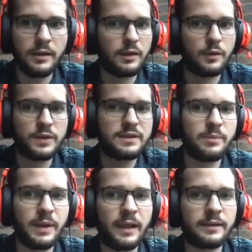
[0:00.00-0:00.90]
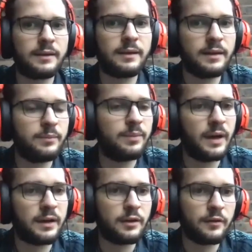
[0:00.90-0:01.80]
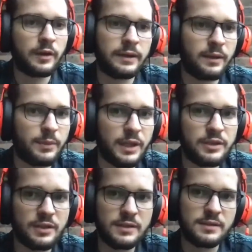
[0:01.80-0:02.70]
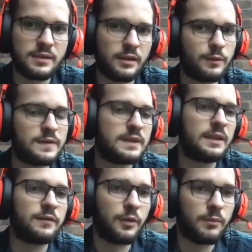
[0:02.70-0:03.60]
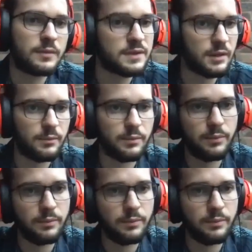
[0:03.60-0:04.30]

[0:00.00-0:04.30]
Like, what's the practical impact of condemnations like we've seen from some